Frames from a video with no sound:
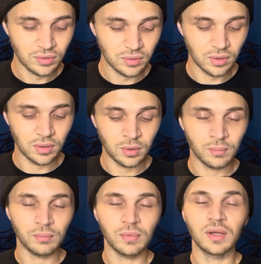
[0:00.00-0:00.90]

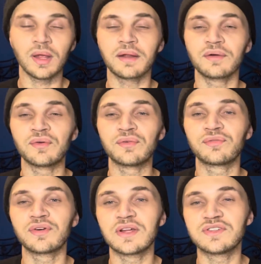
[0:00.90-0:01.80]
Um, a lot of
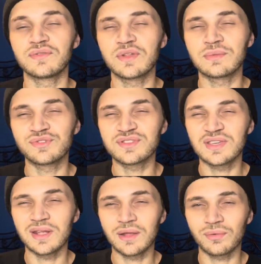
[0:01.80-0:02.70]
footage of them just
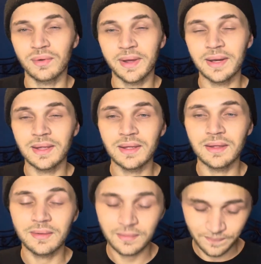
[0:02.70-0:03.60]
getting ready,
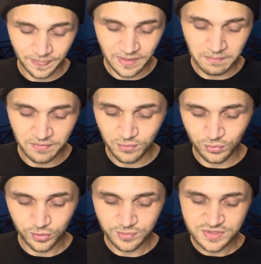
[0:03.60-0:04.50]
them in the
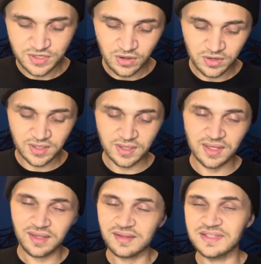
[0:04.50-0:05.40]
room
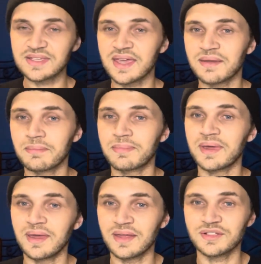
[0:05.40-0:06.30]
talking and saying,
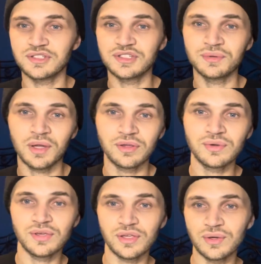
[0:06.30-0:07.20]
bitch, you know, you
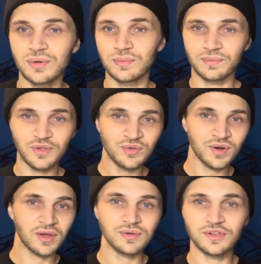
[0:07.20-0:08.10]
cute, you
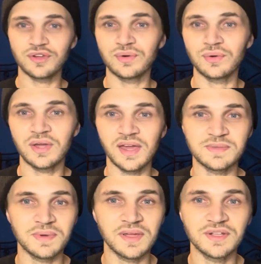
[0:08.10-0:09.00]
know, you cute, yes,
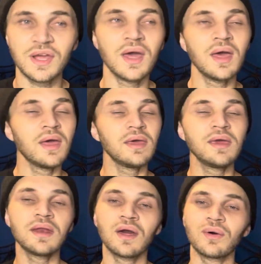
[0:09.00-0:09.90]
bitch.
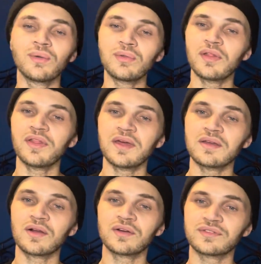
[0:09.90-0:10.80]
You know, the thing
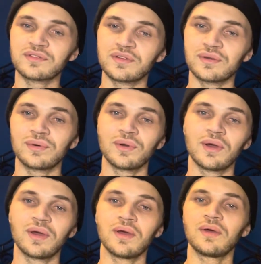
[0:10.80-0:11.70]
girls do.
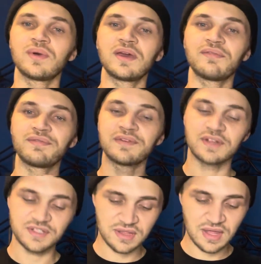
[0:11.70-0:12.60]
We get
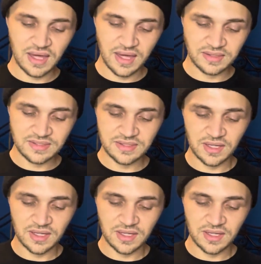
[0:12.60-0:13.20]
footage of that.